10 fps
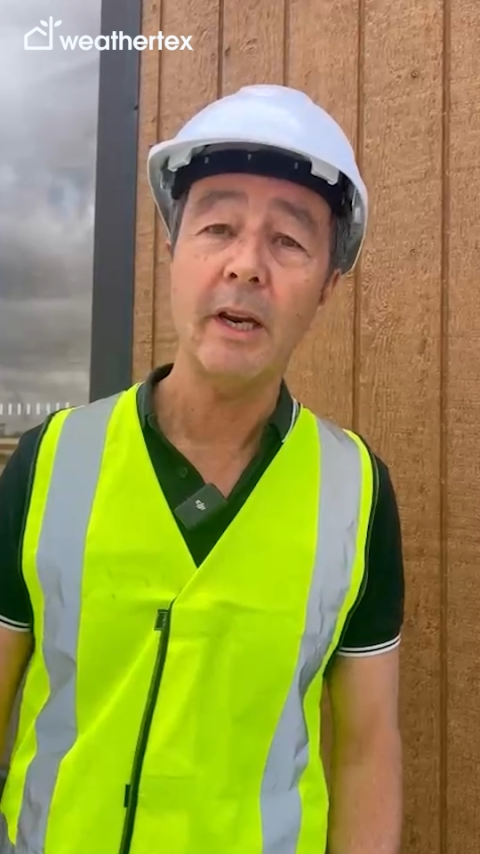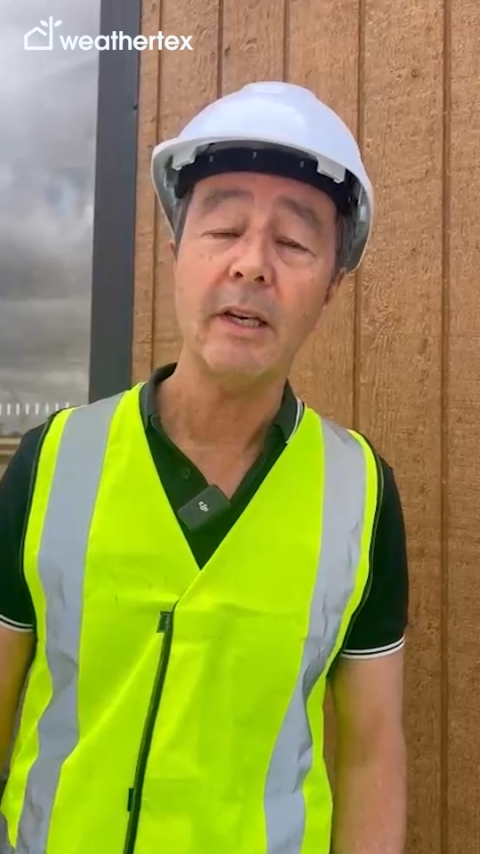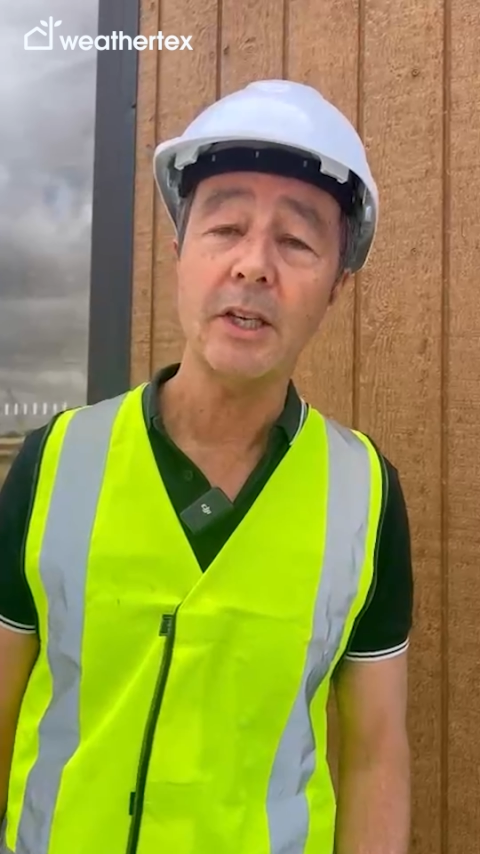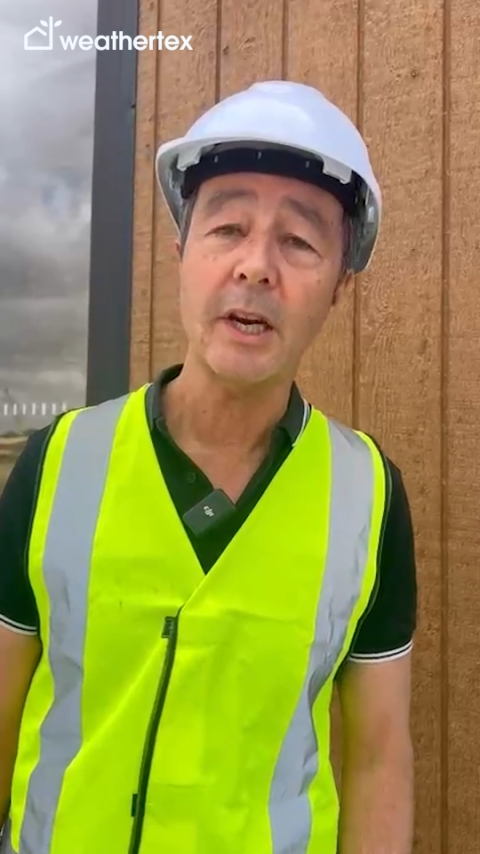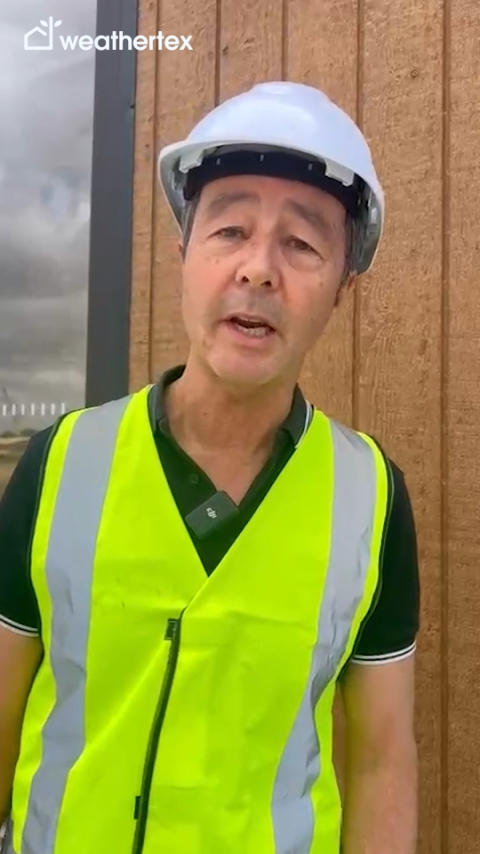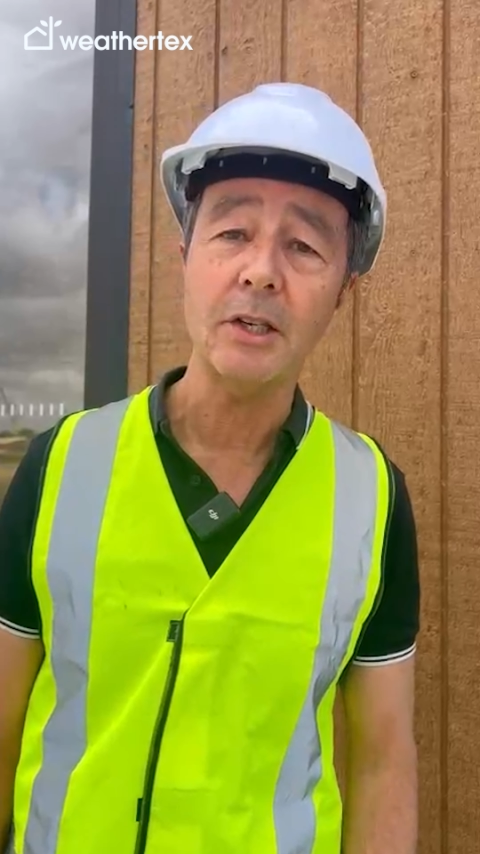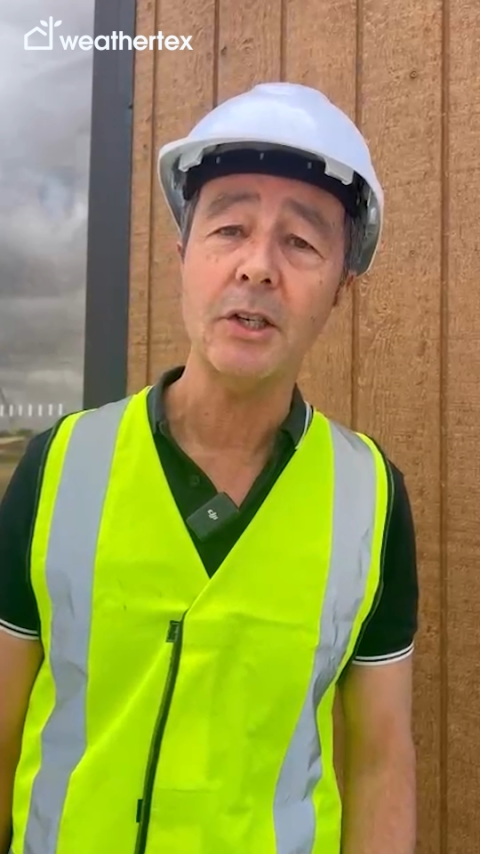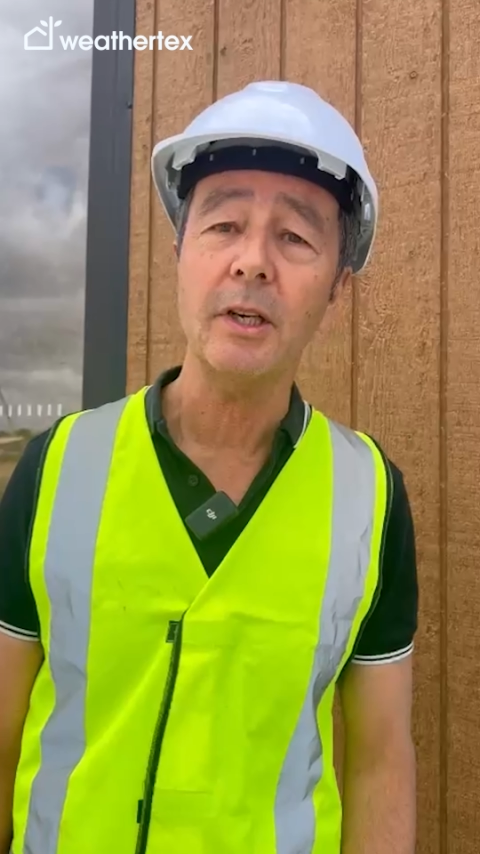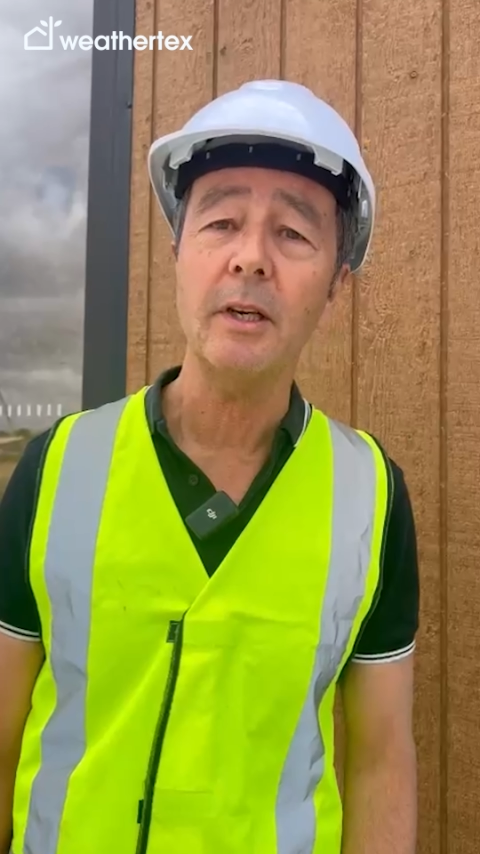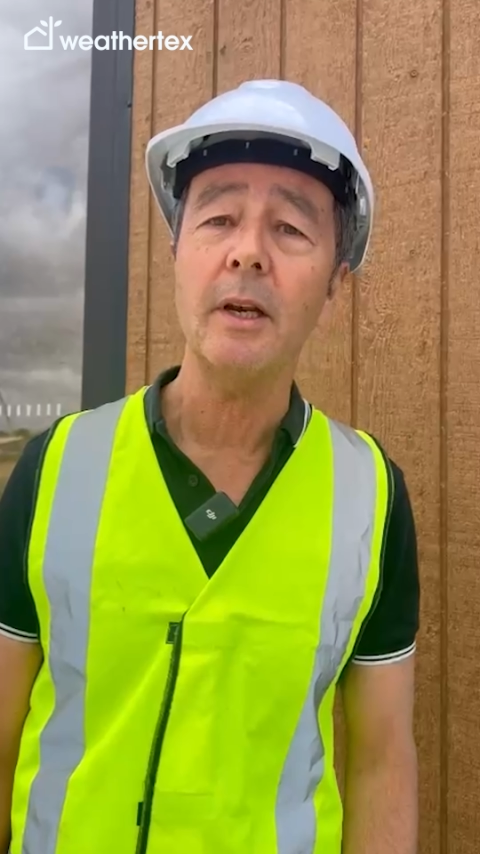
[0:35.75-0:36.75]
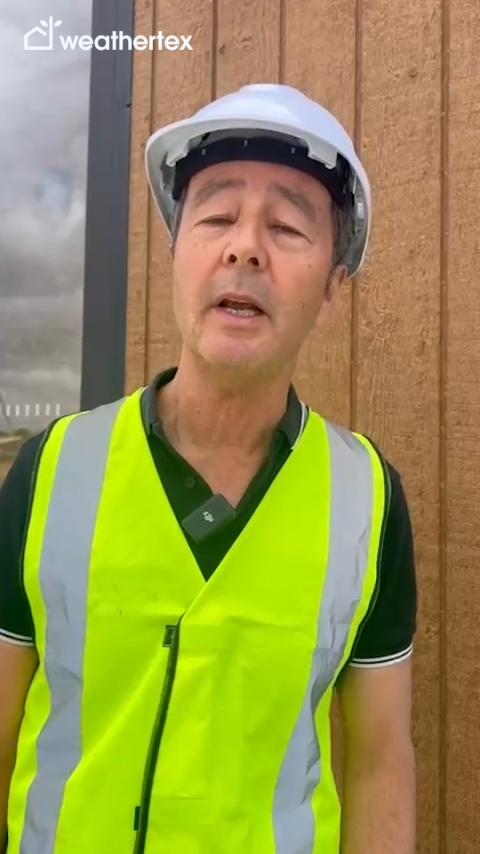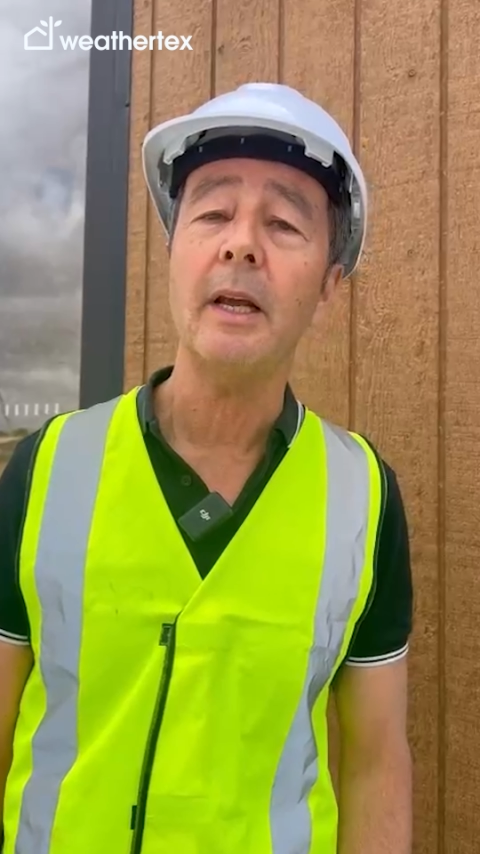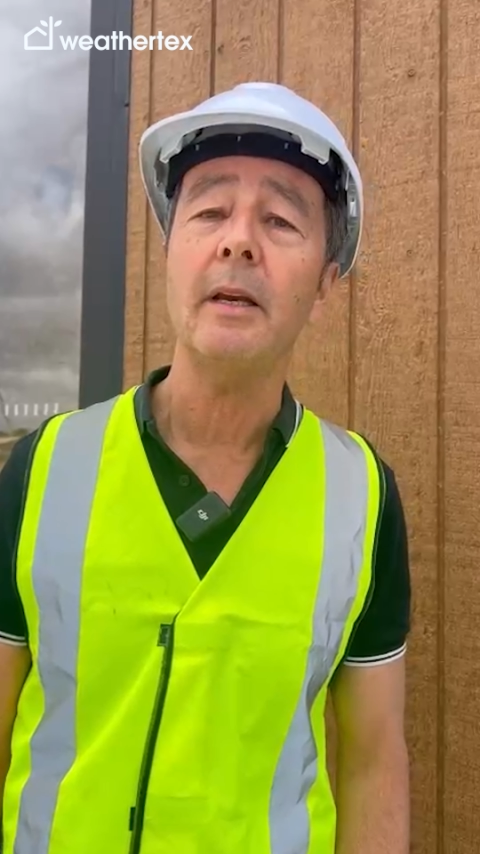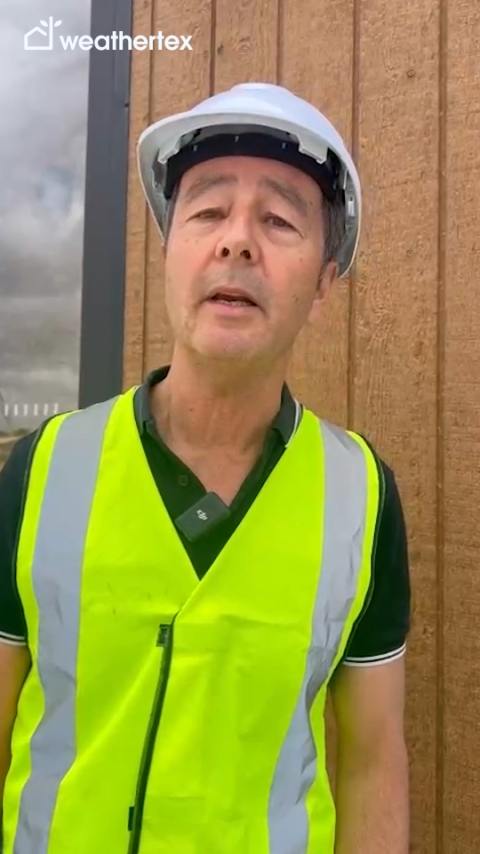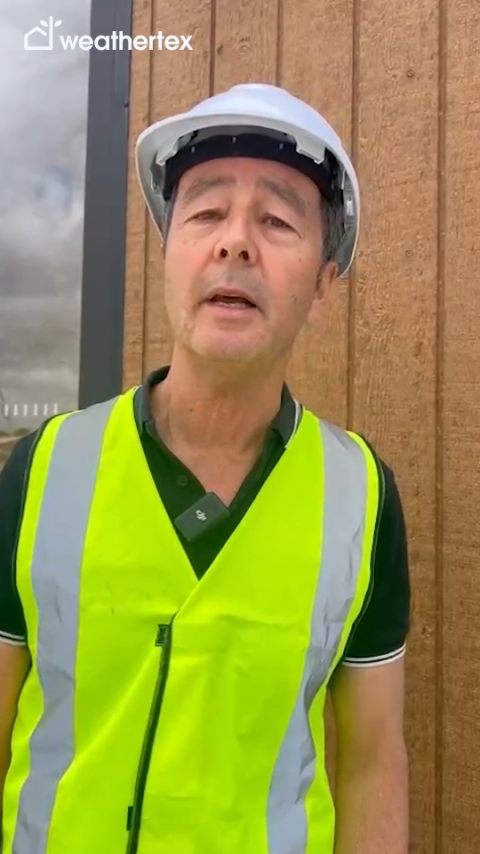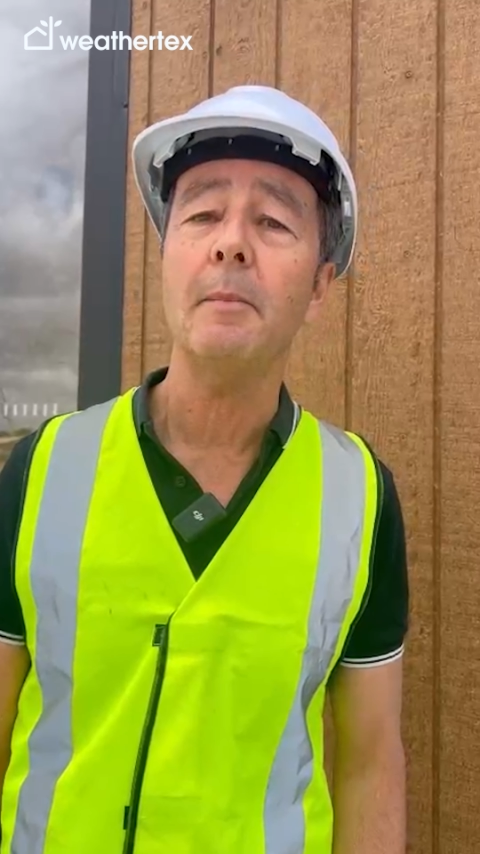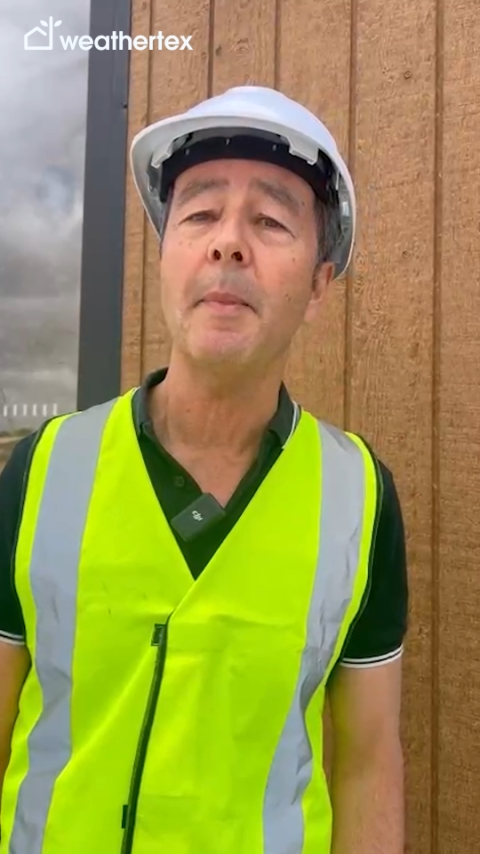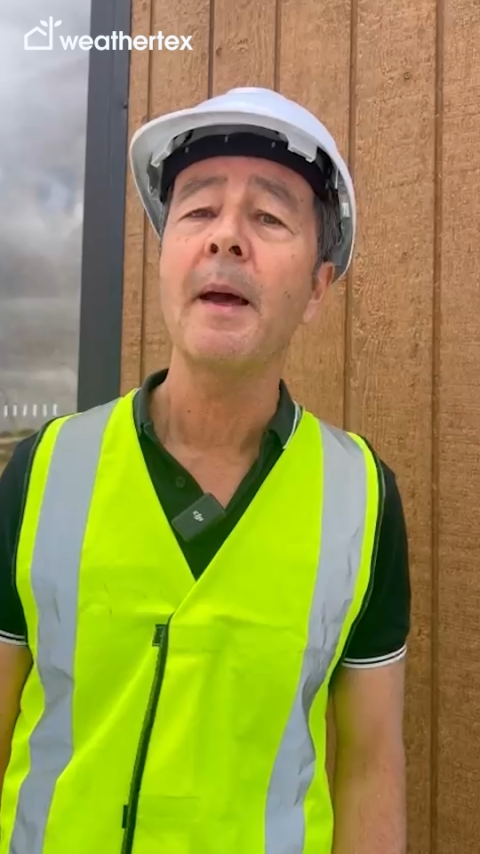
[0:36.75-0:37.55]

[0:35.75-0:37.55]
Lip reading: education, and